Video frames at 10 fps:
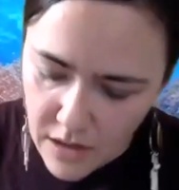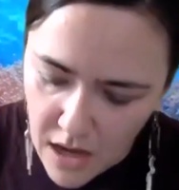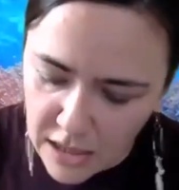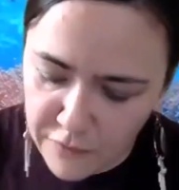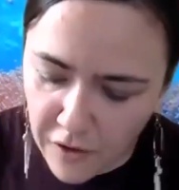
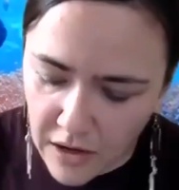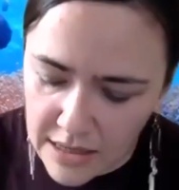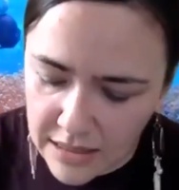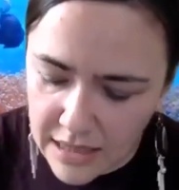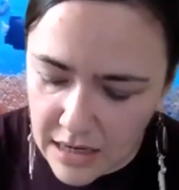as far
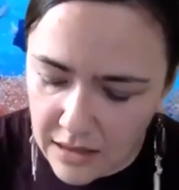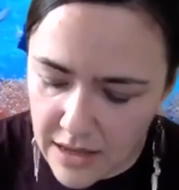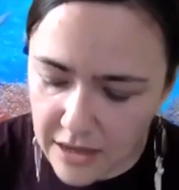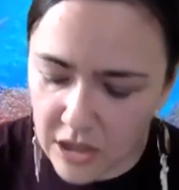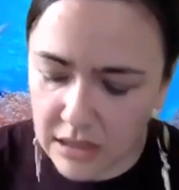as getting
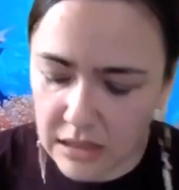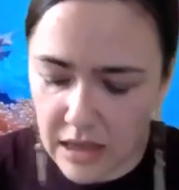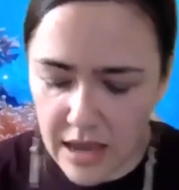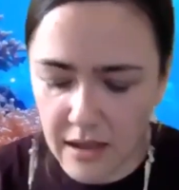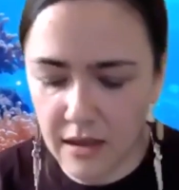like just
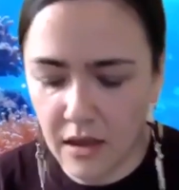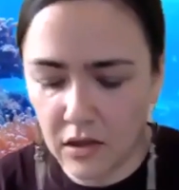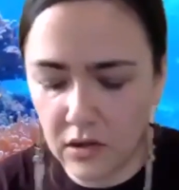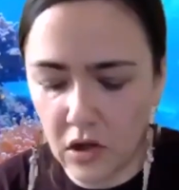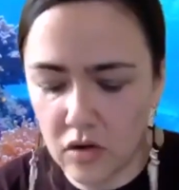like
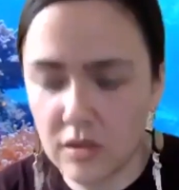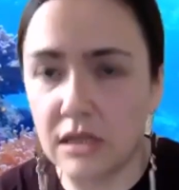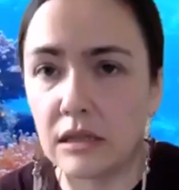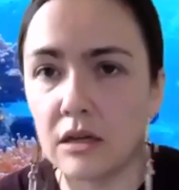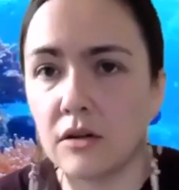loads
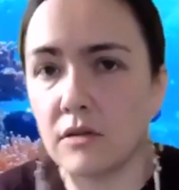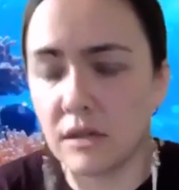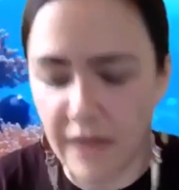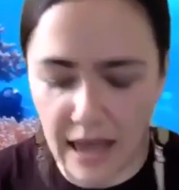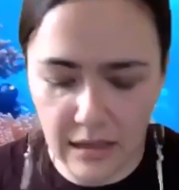and loads
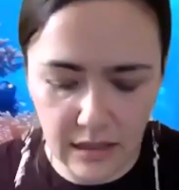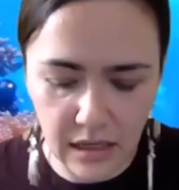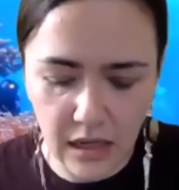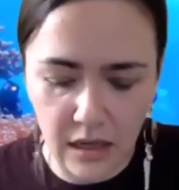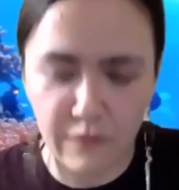of
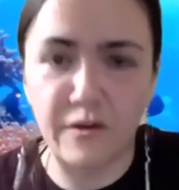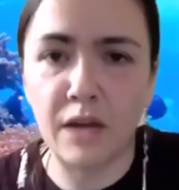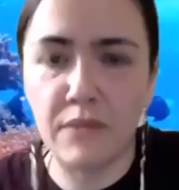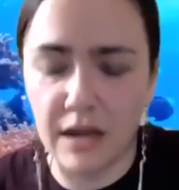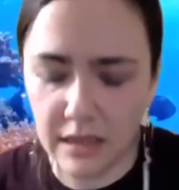XD,
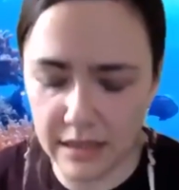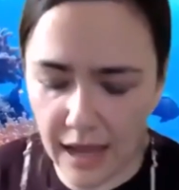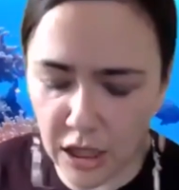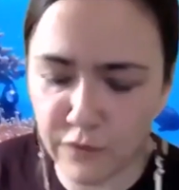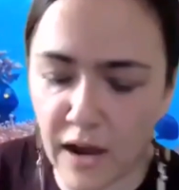Figma, and
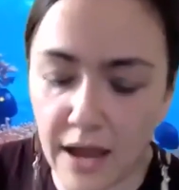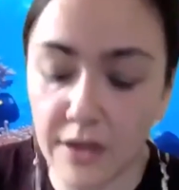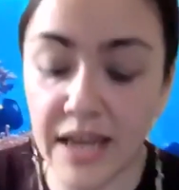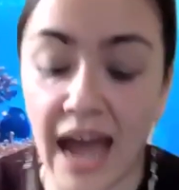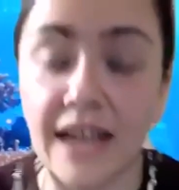Sketch
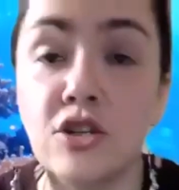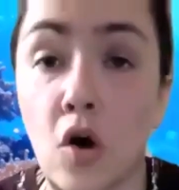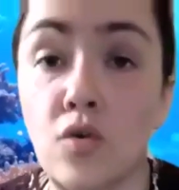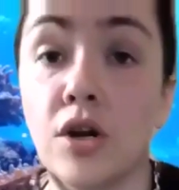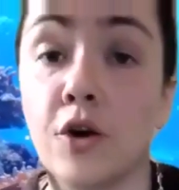files, I
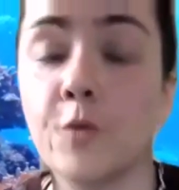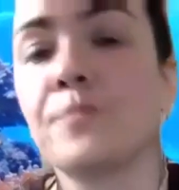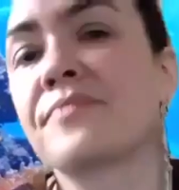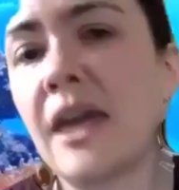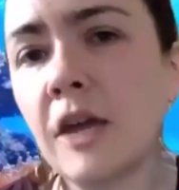don't know.
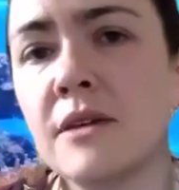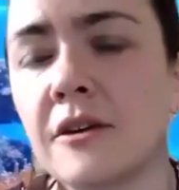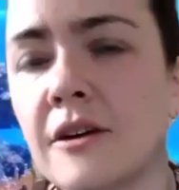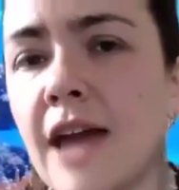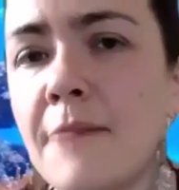That could be a
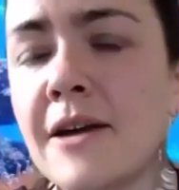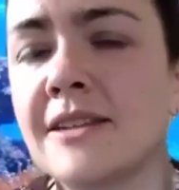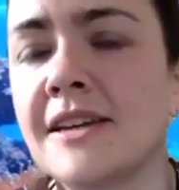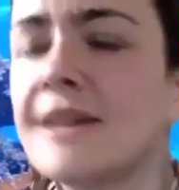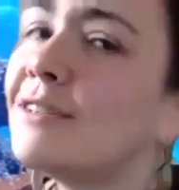good app
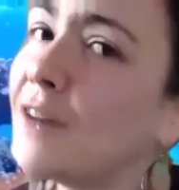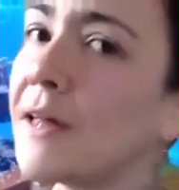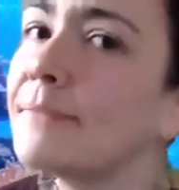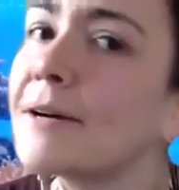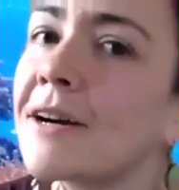idea,
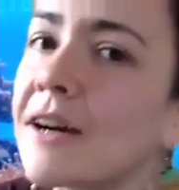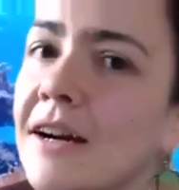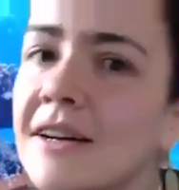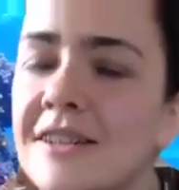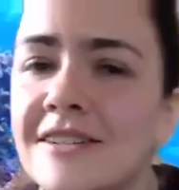
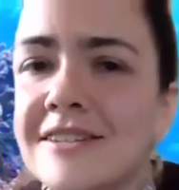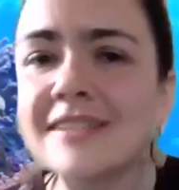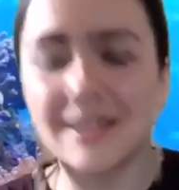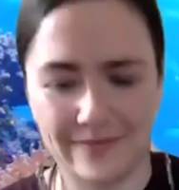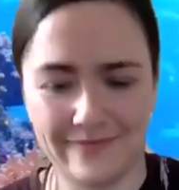
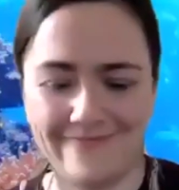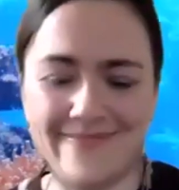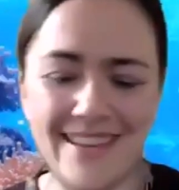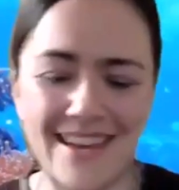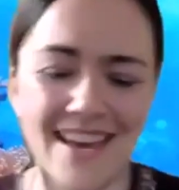developers.
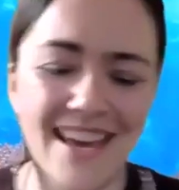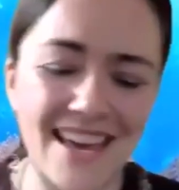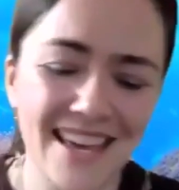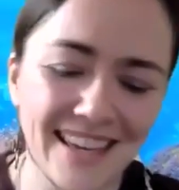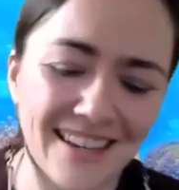
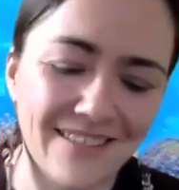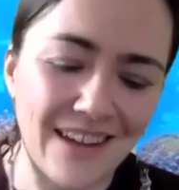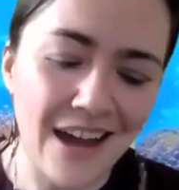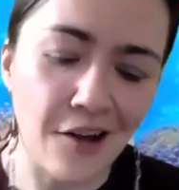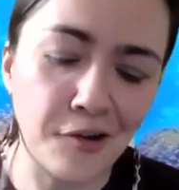
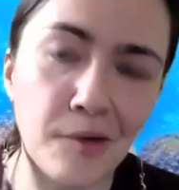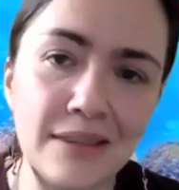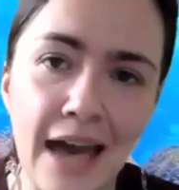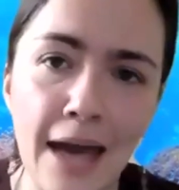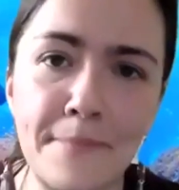How cool
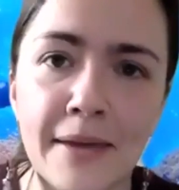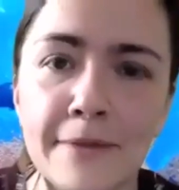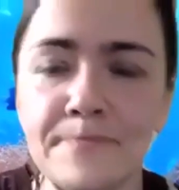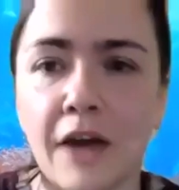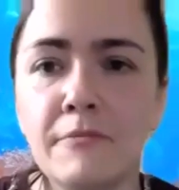would that
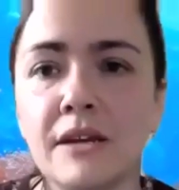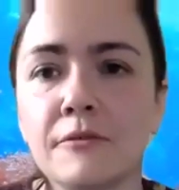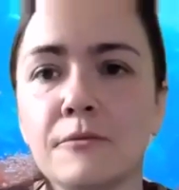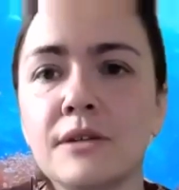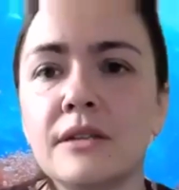be? That would be a
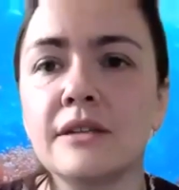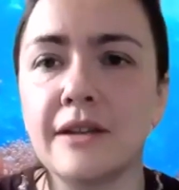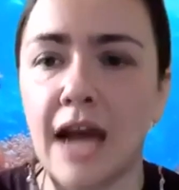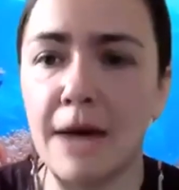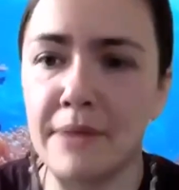really
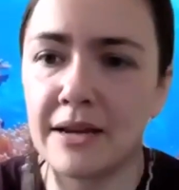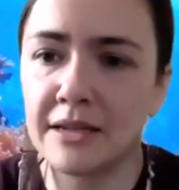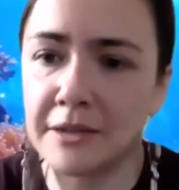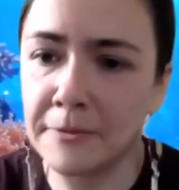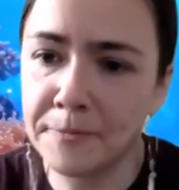good app
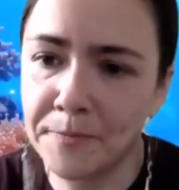idea.